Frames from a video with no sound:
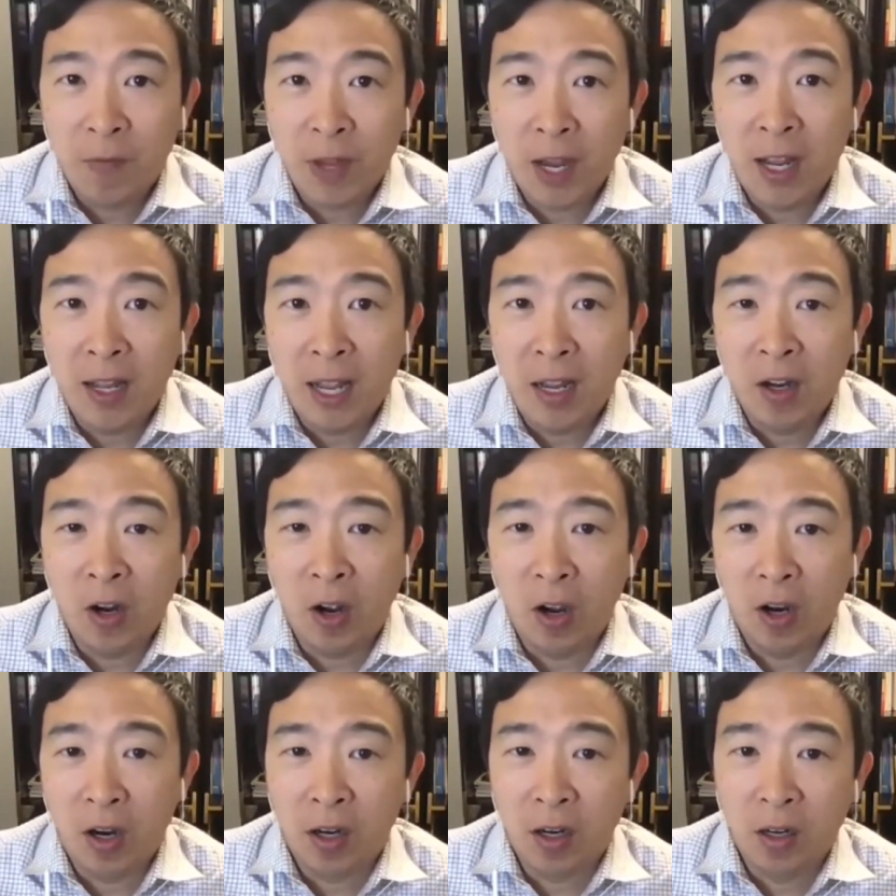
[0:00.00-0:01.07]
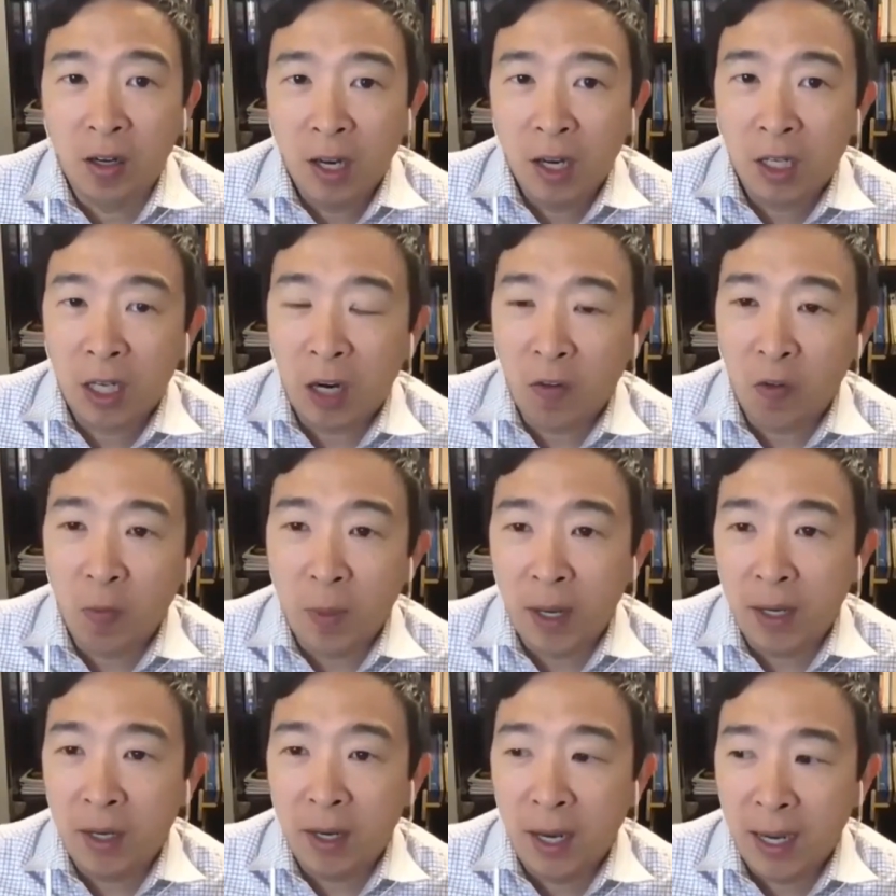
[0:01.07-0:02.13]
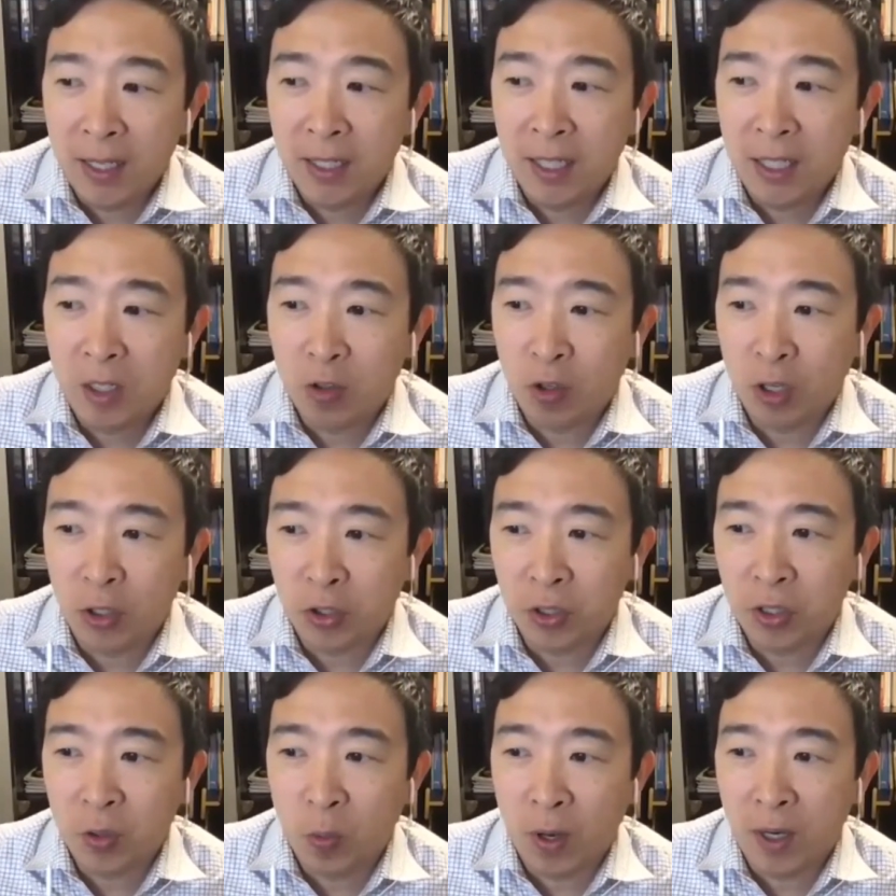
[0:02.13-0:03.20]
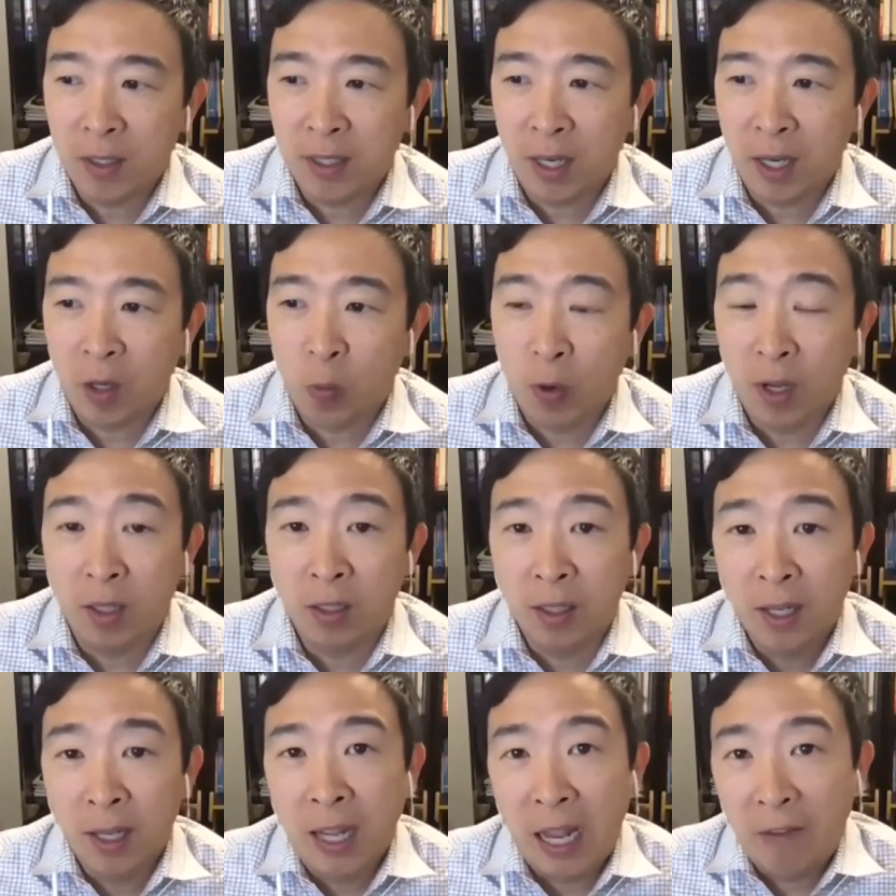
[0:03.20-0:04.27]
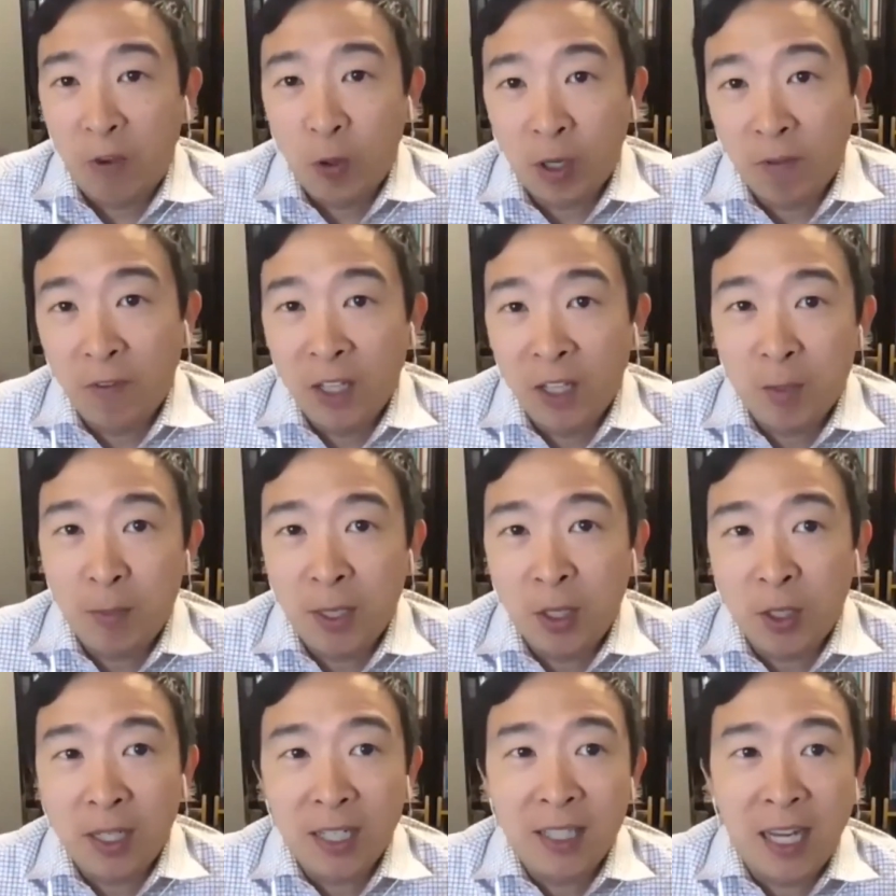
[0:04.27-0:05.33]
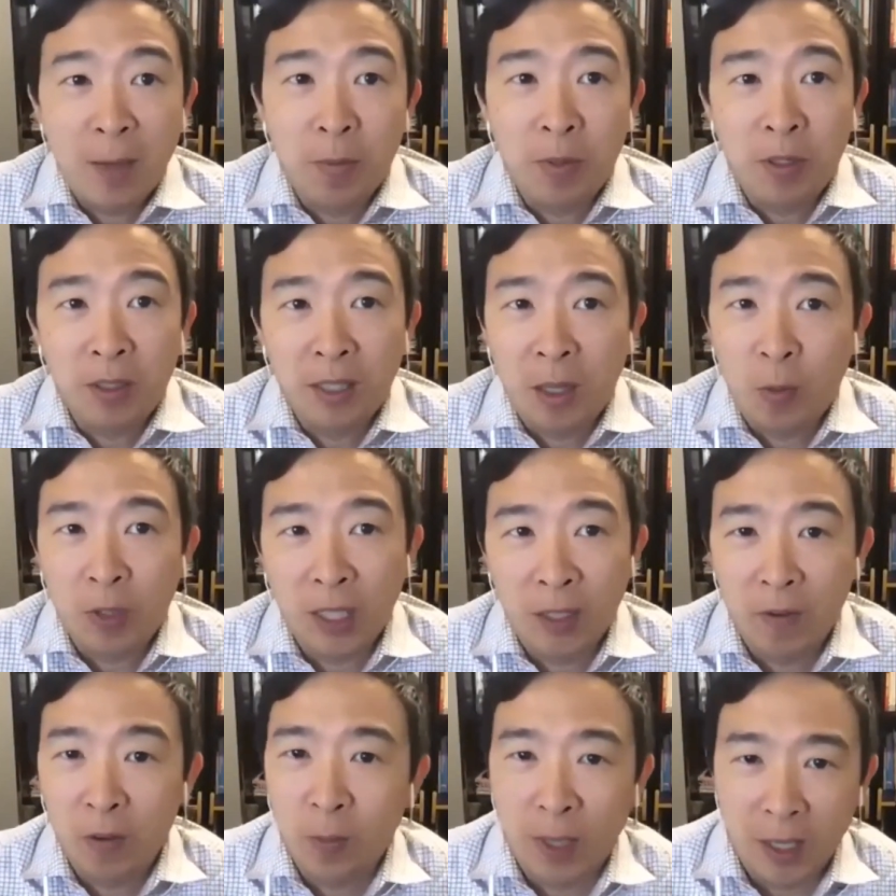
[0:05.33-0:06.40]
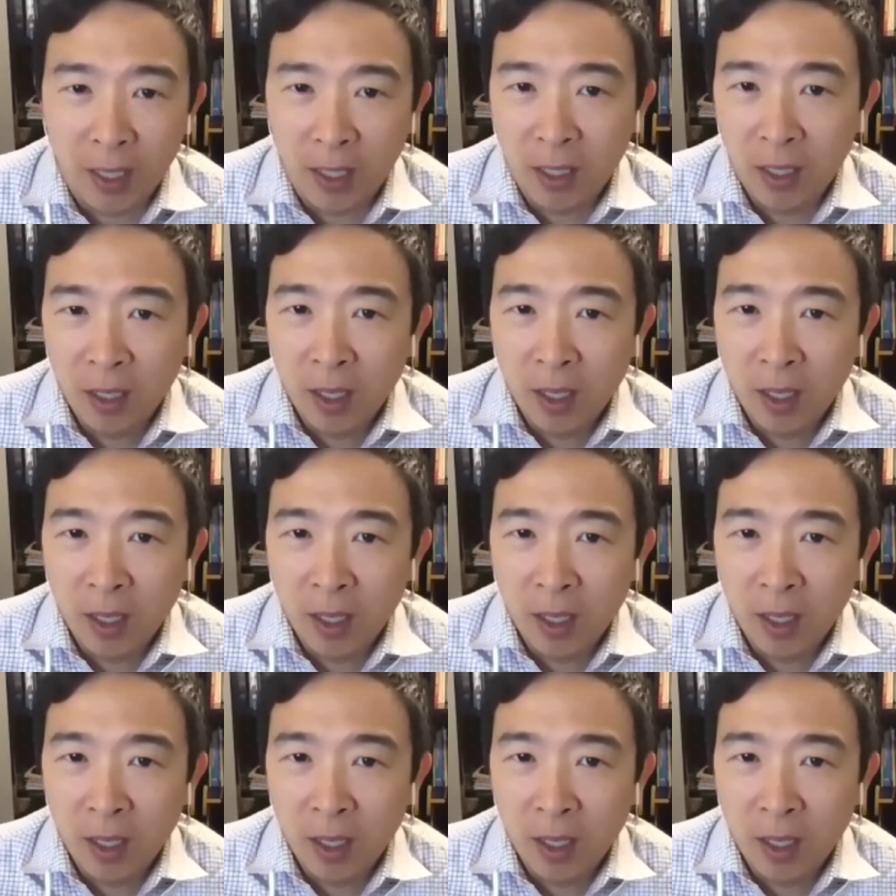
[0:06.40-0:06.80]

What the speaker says: And then our government has these structures where it's like, well, if you convince me you're disabled, then we'll give you money.